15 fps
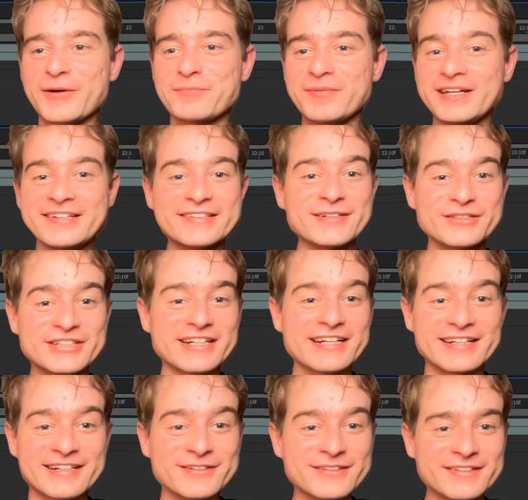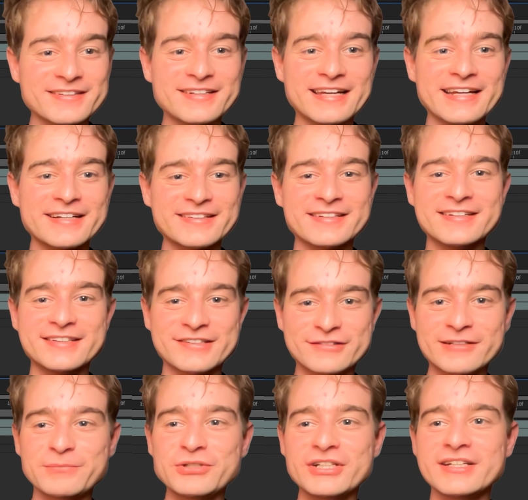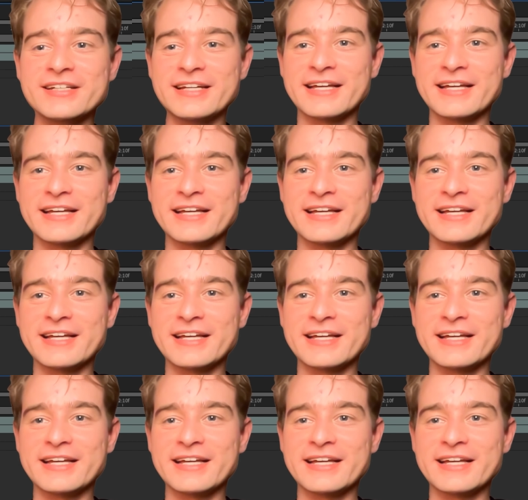Please go check it out. The link is in the description,